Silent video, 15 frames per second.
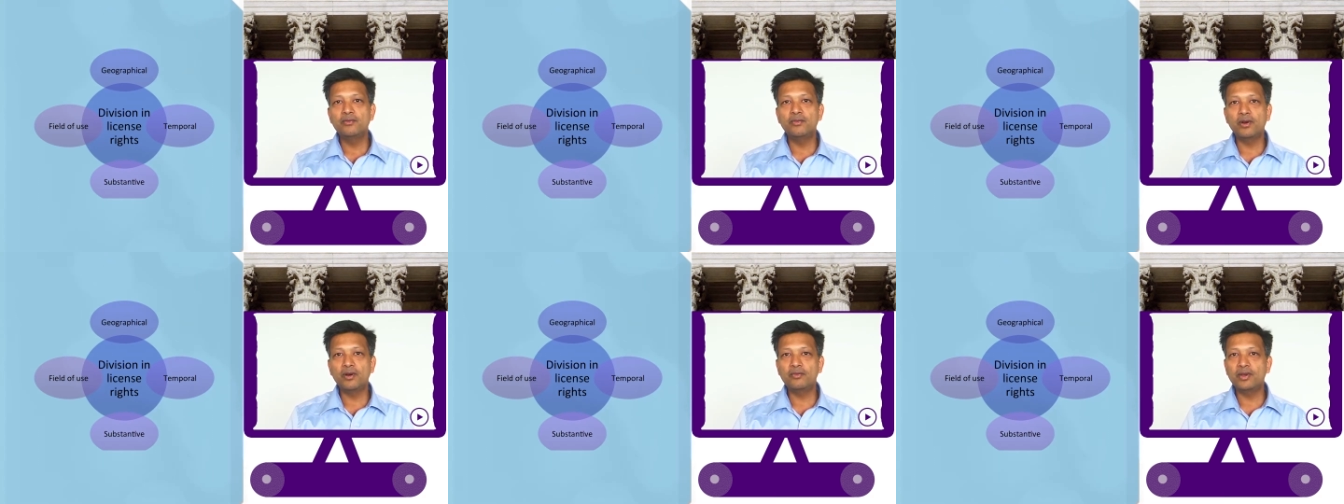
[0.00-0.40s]

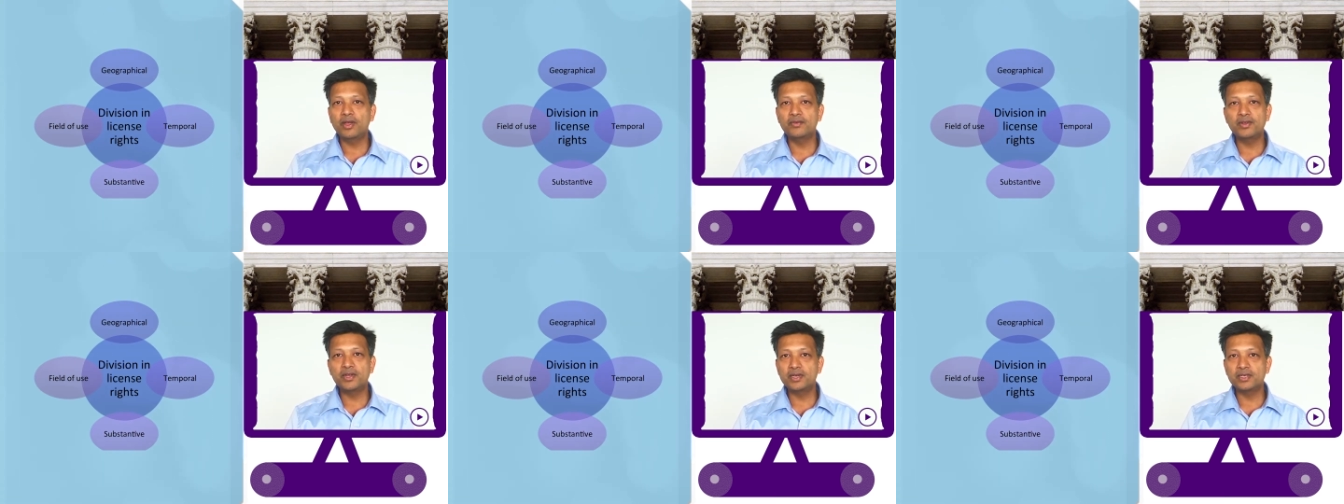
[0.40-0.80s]
for
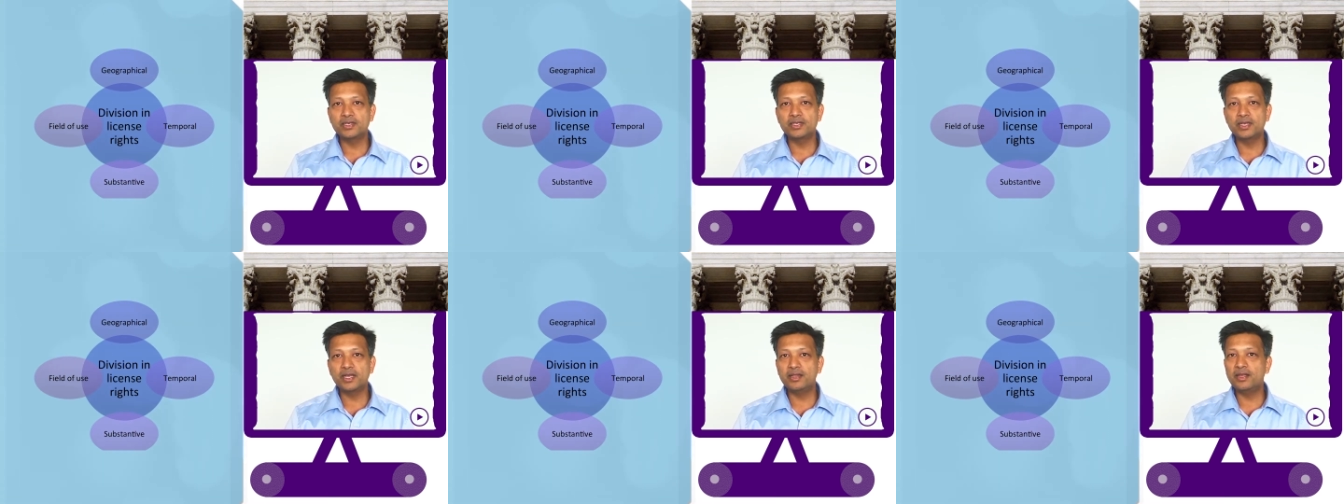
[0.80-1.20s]
5
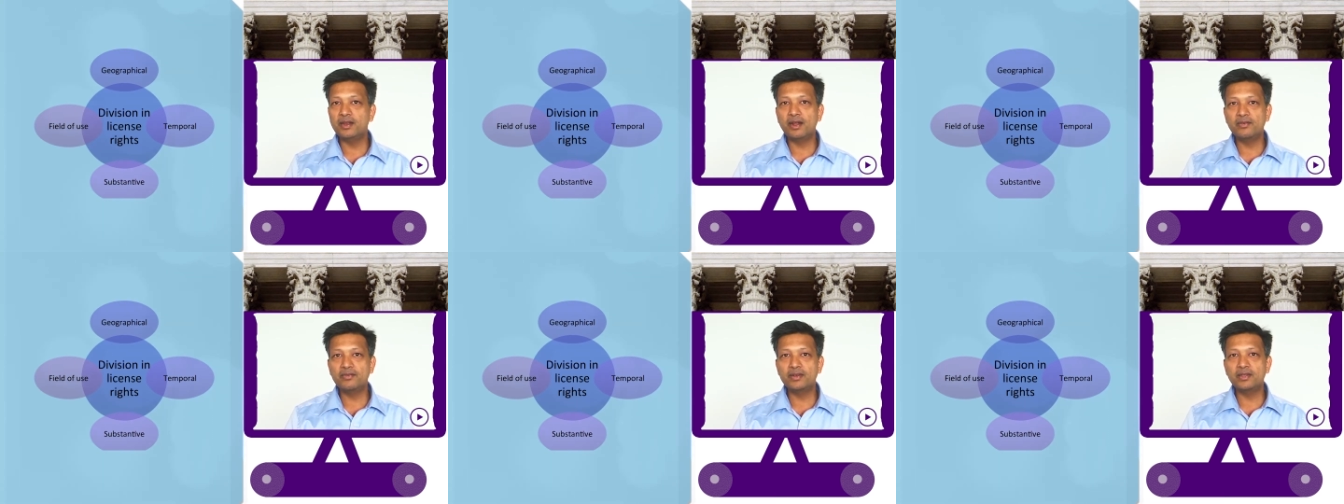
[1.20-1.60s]
years and
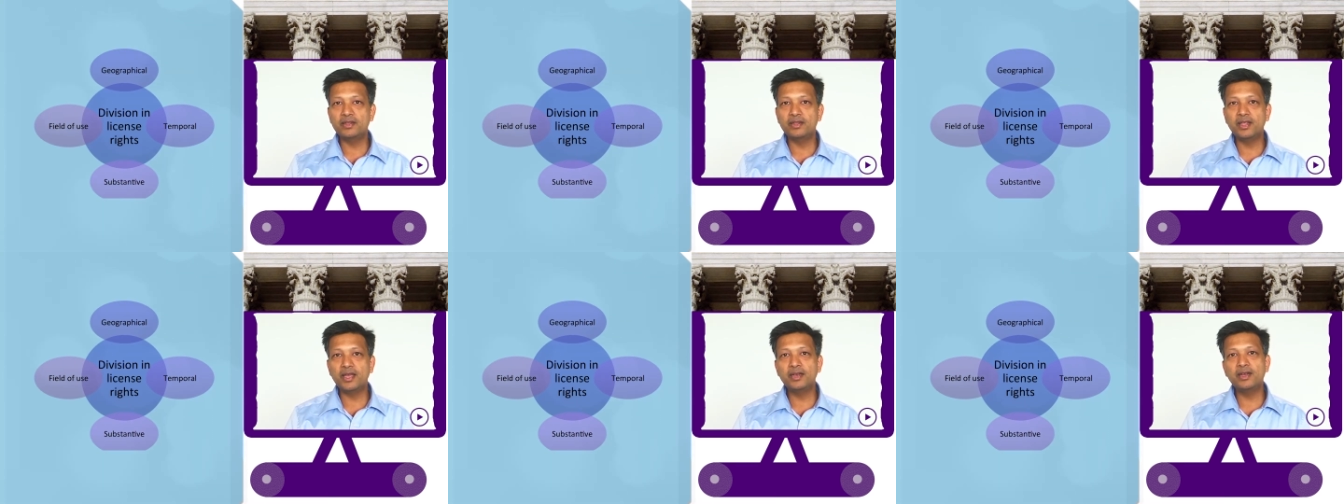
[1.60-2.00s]

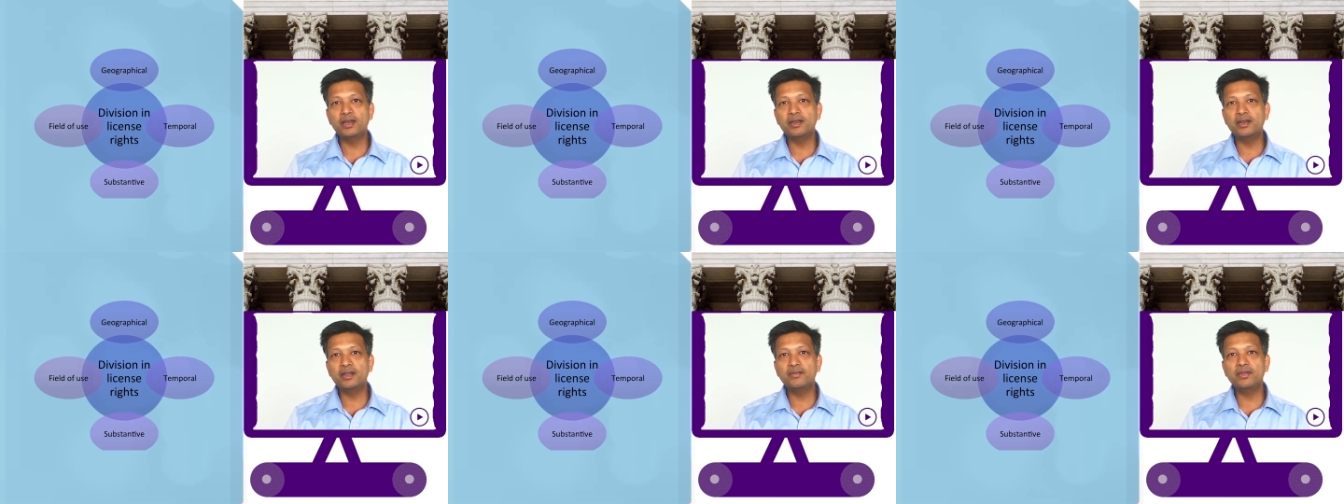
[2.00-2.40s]
thereafter that
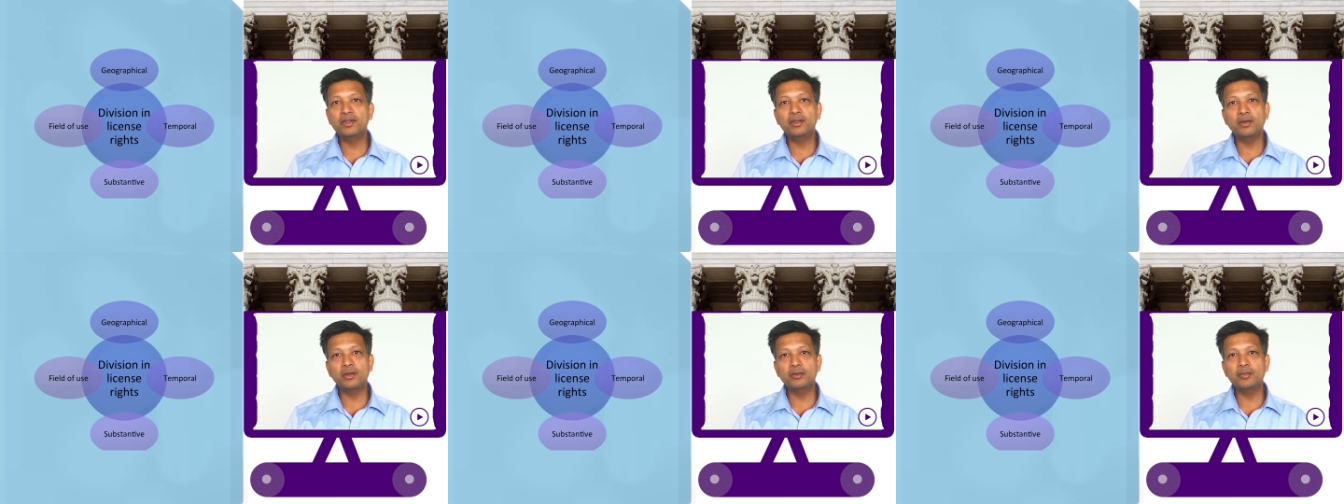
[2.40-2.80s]
entity
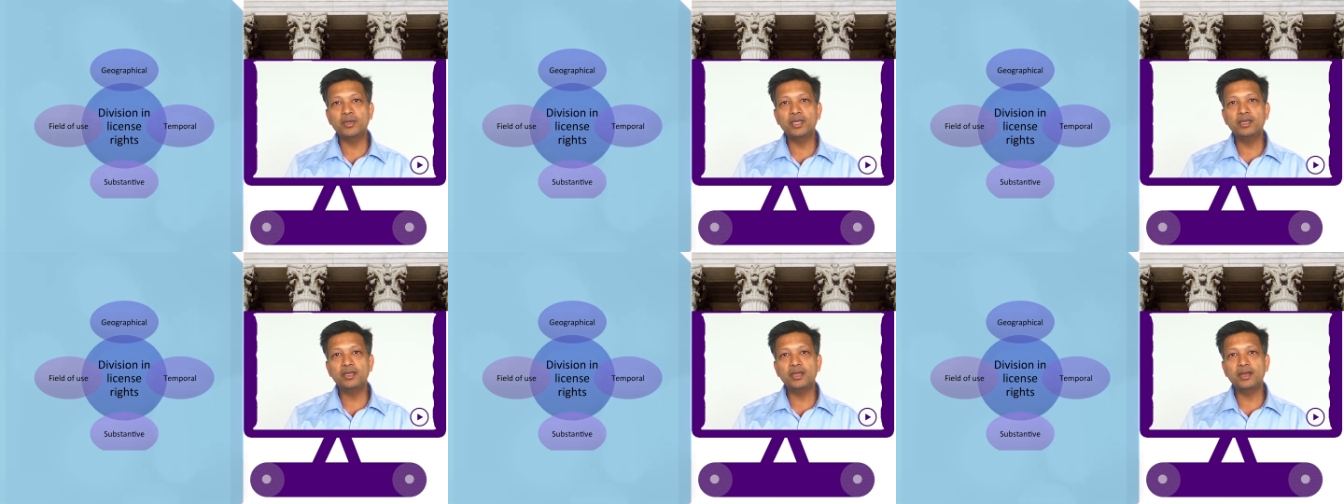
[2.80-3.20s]
will not
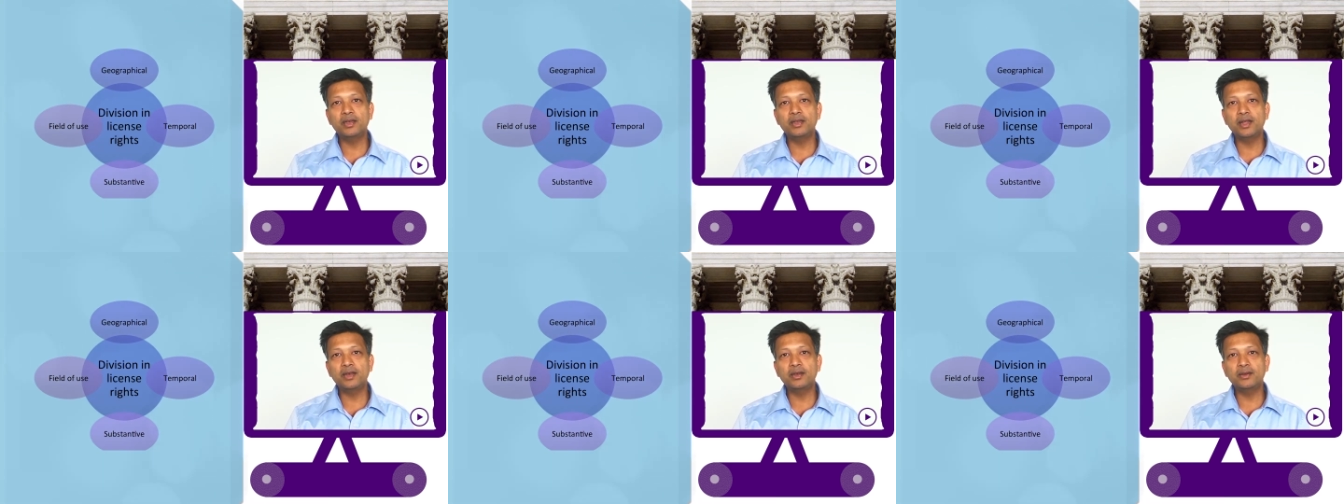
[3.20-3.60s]
be
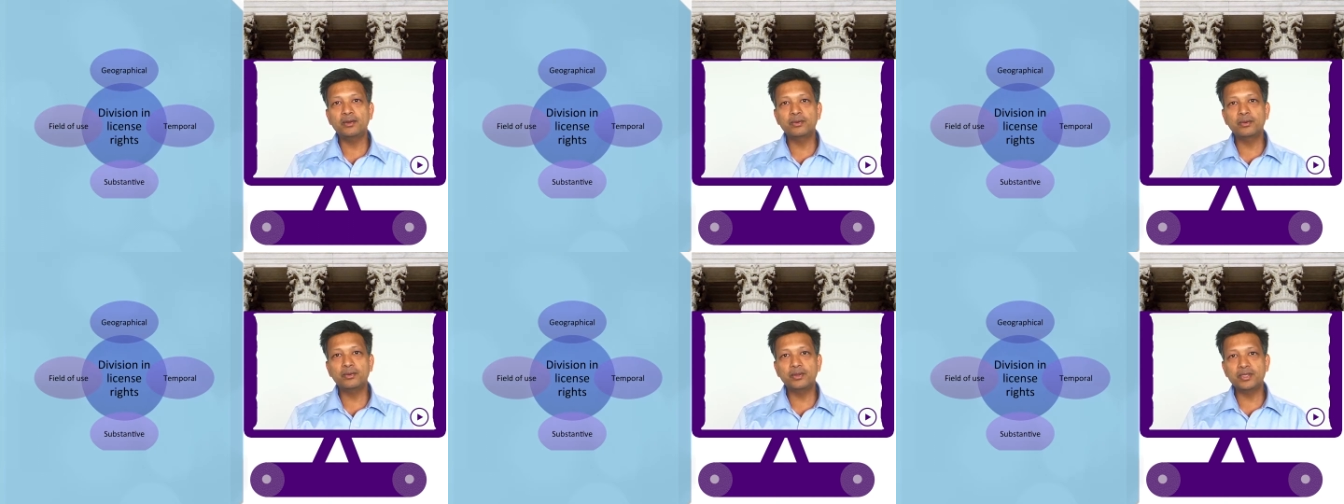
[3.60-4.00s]
entitled
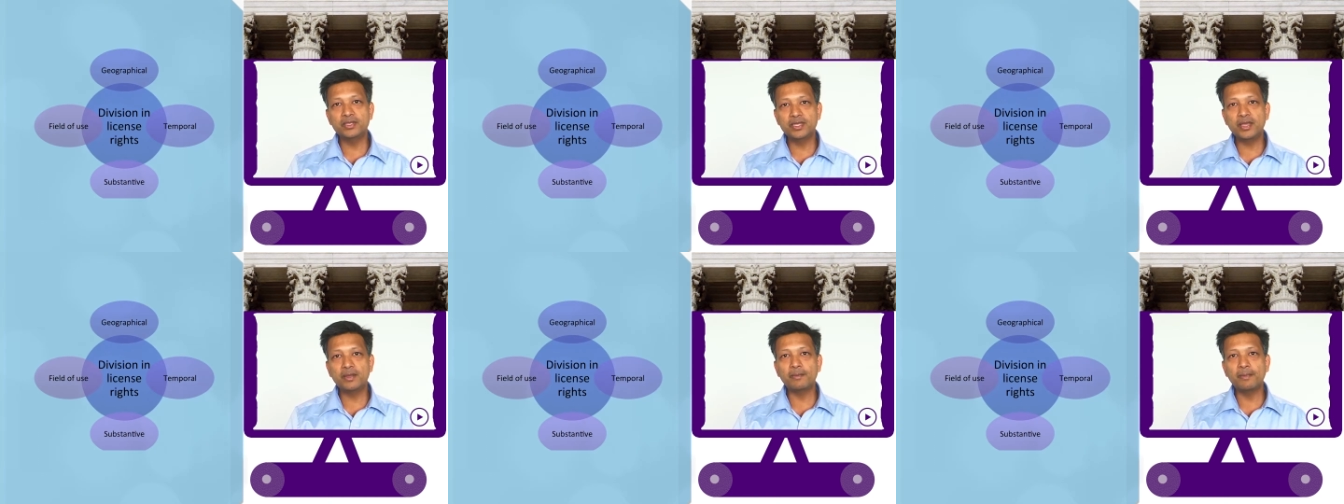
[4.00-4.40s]
to do the
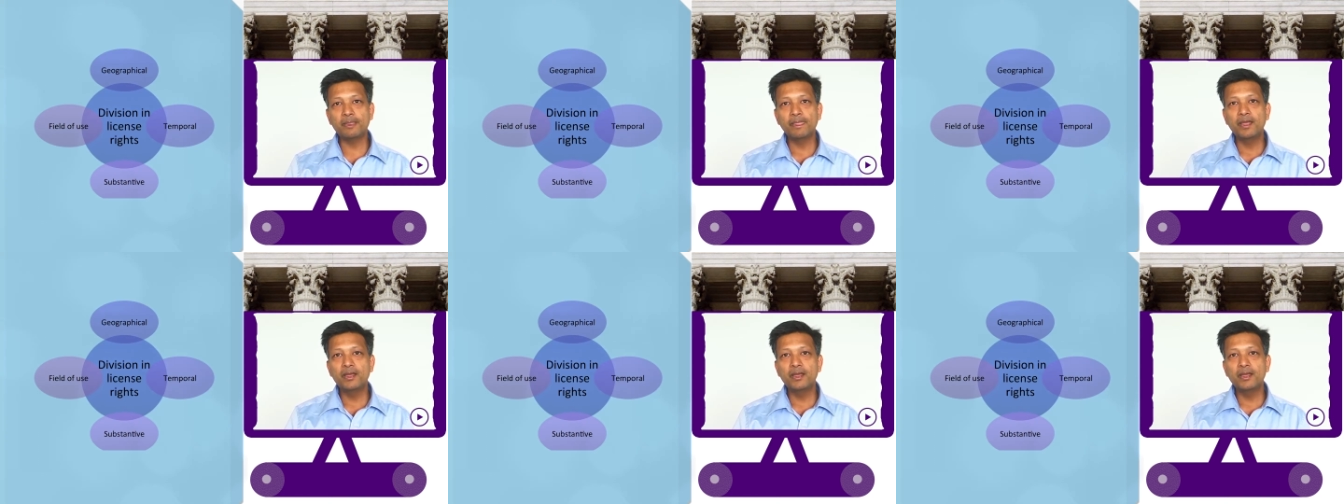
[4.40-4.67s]
same.